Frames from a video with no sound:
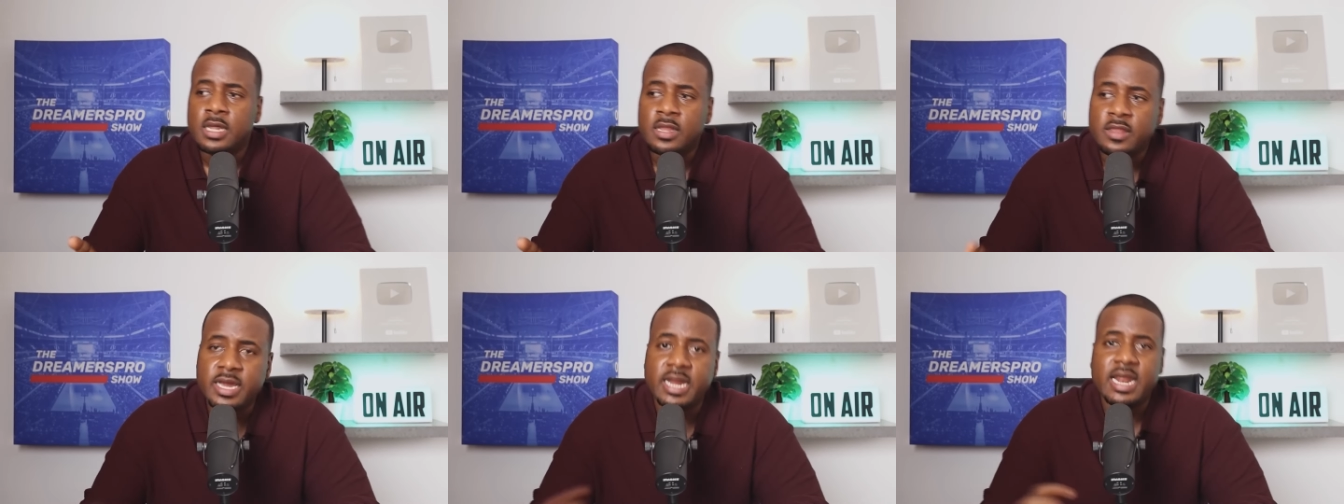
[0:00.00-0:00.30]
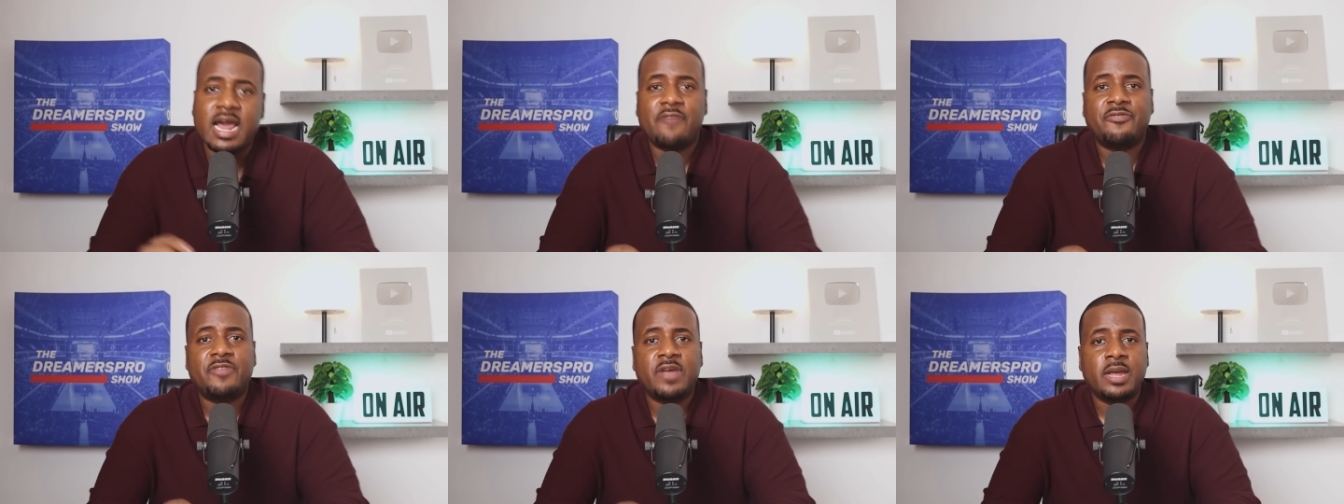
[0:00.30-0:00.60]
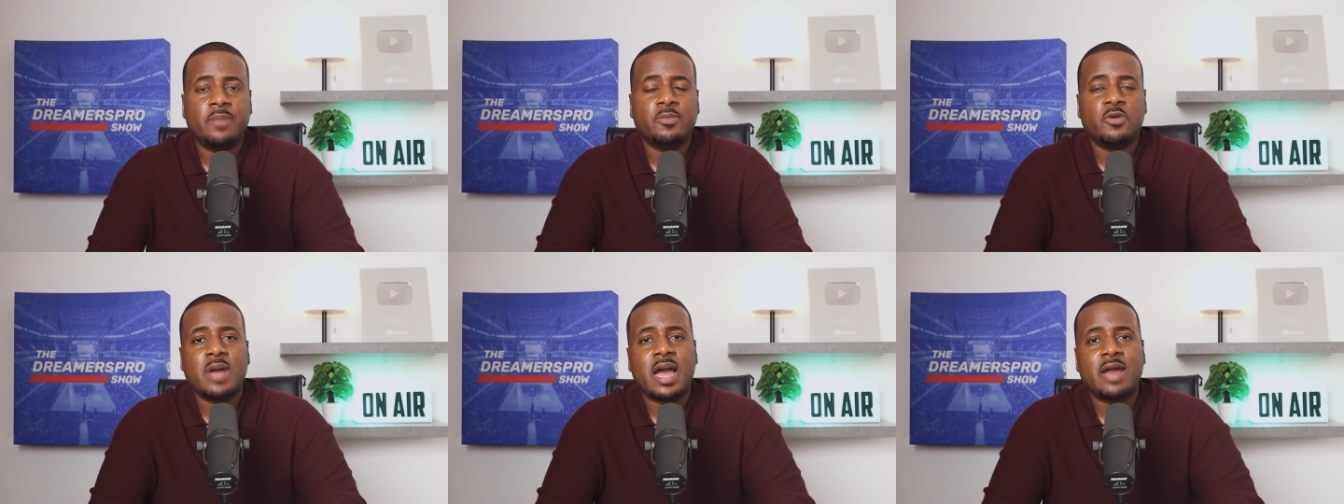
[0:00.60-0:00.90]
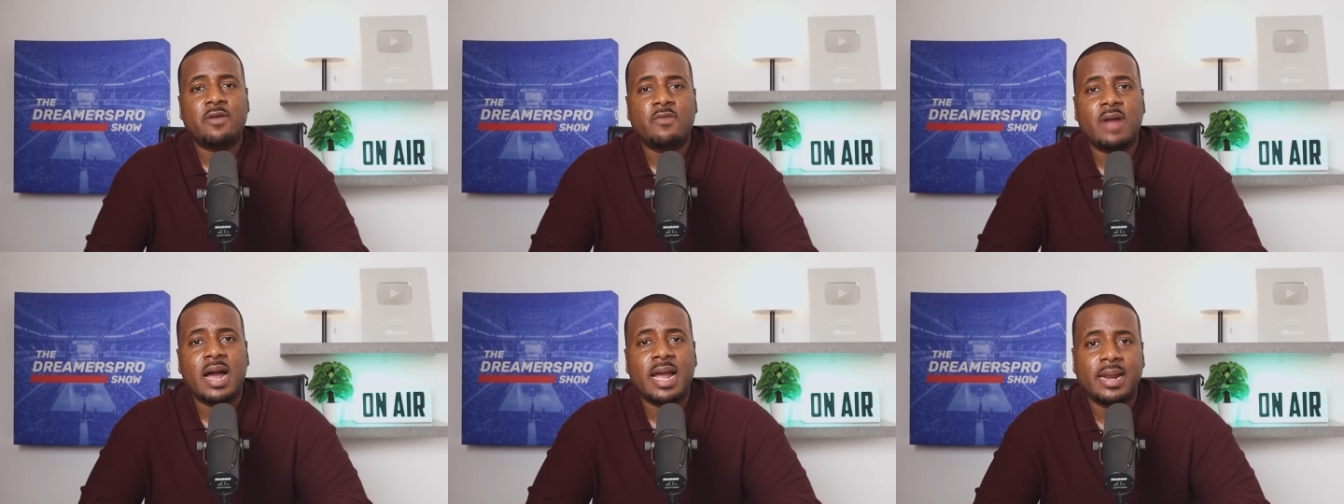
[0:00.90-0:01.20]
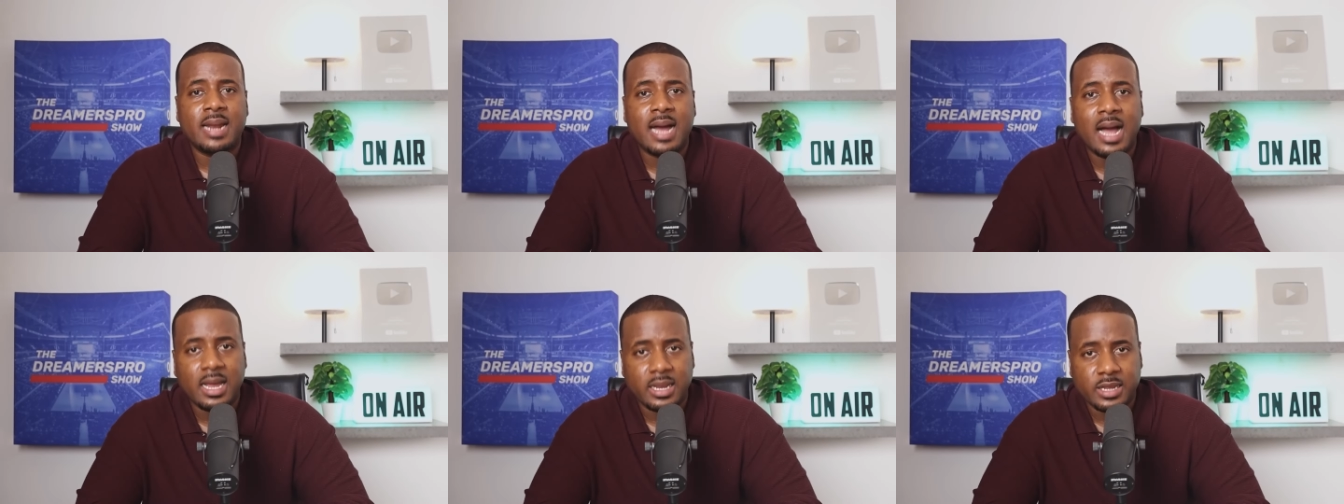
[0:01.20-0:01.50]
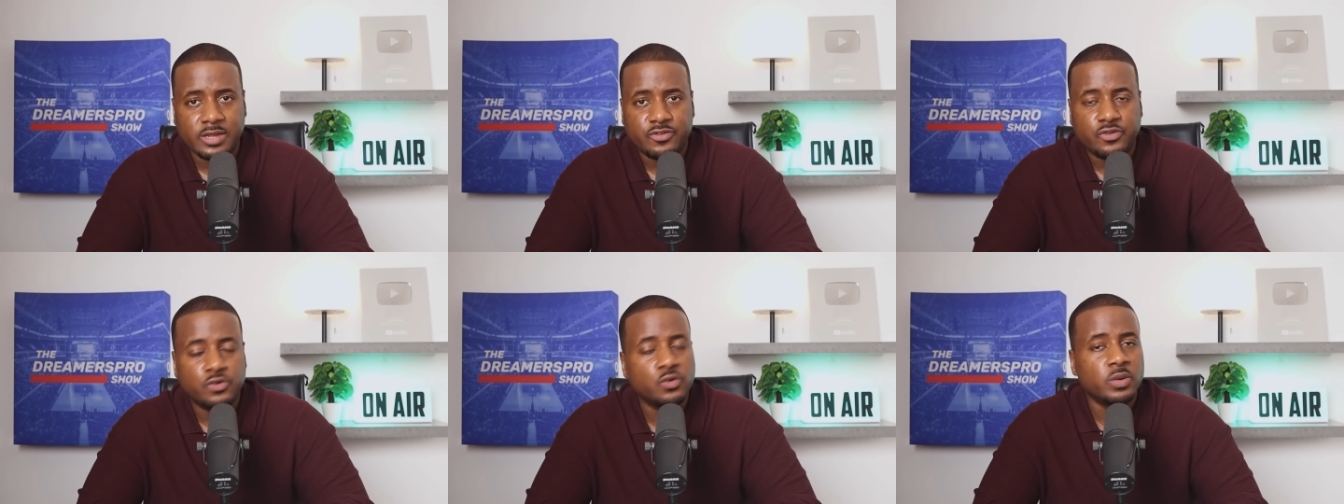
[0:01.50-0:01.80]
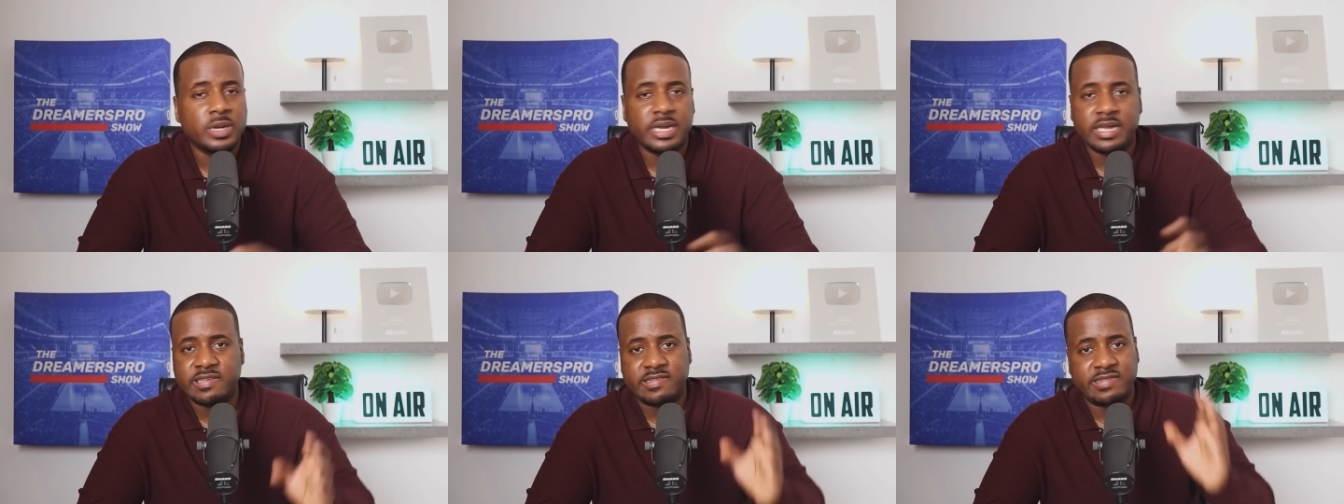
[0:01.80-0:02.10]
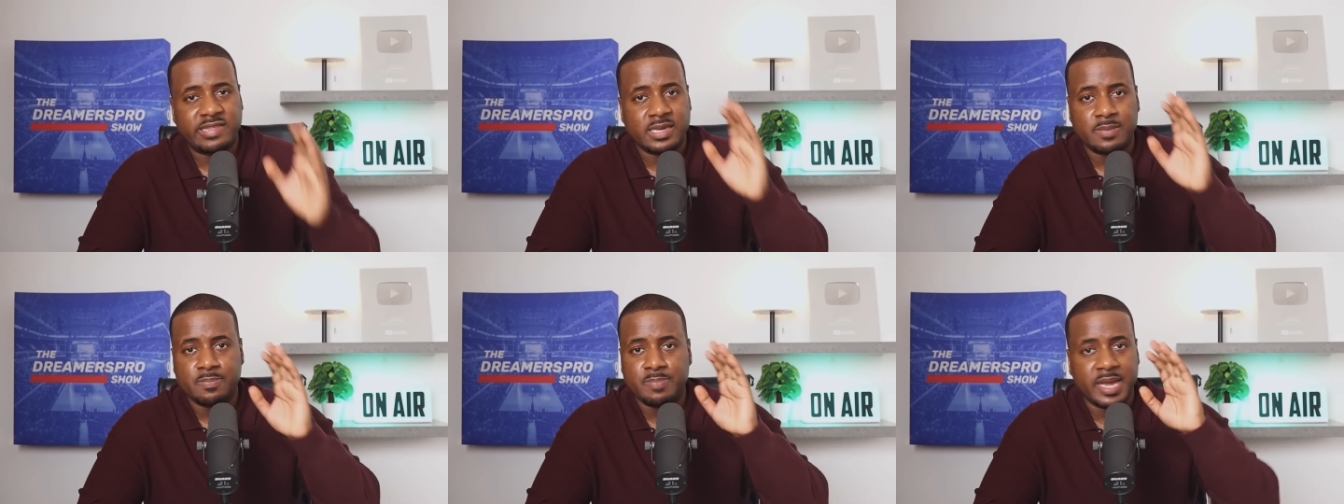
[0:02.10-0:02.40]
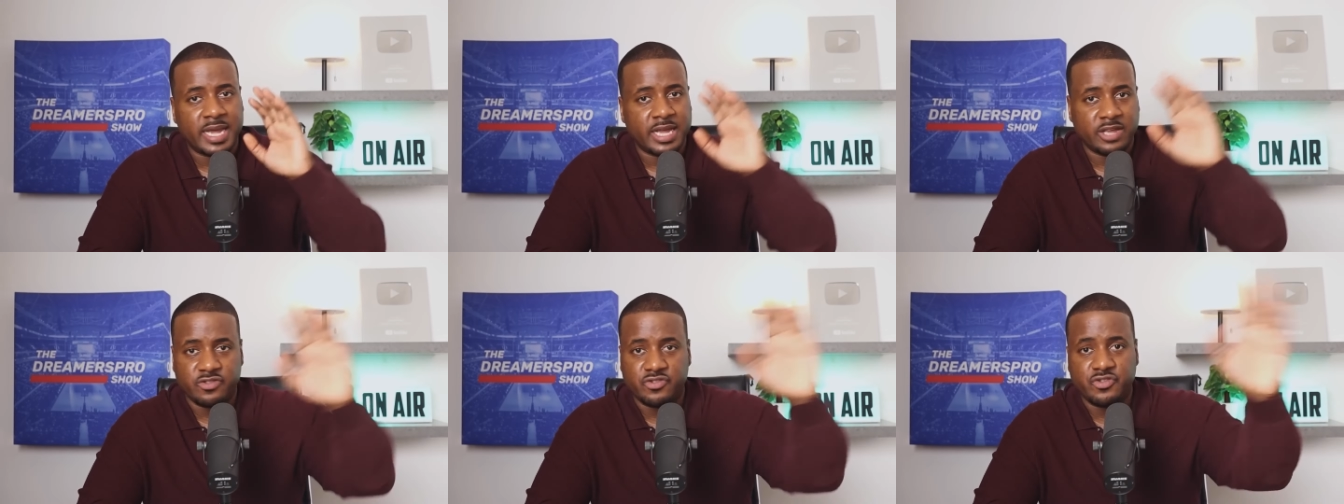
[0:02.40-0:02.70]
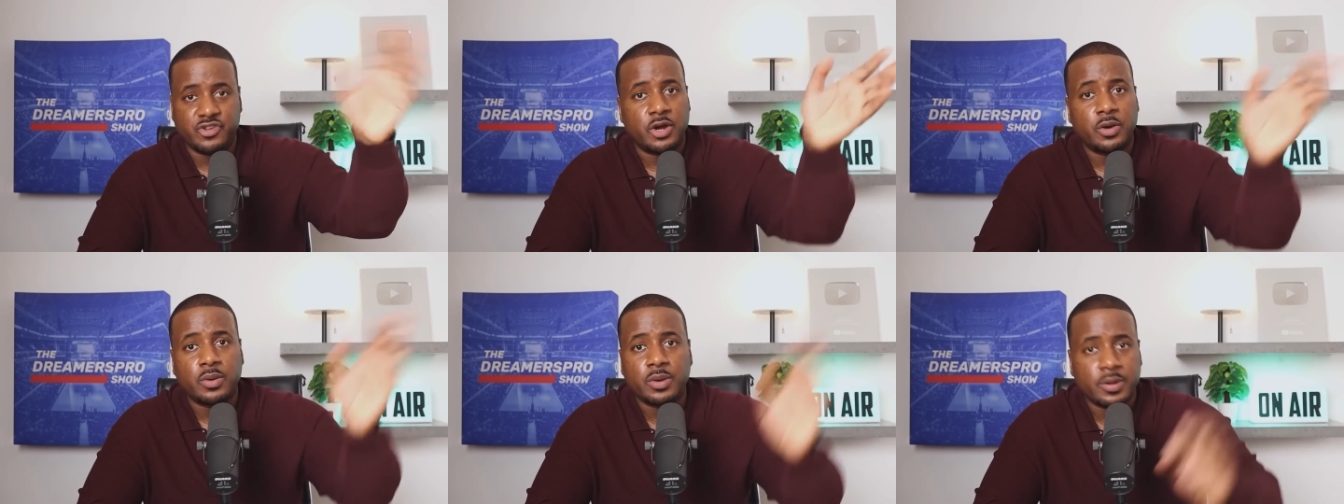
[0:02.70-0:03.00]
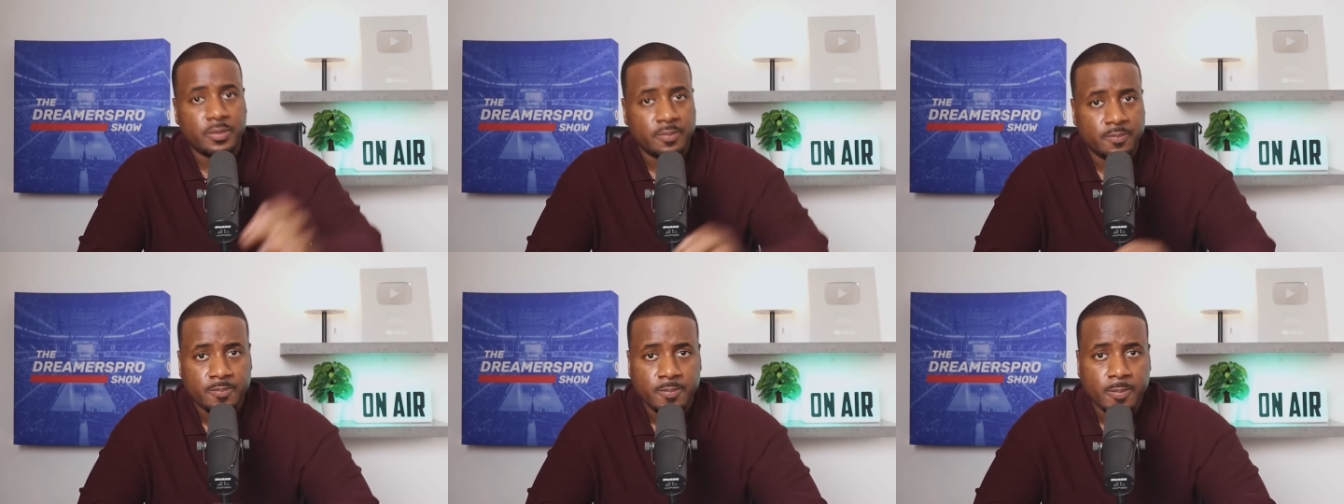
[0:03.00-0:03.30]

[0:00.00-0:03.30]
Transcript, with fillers: Then after him you had Ryan Hollins, who is the biggest joke.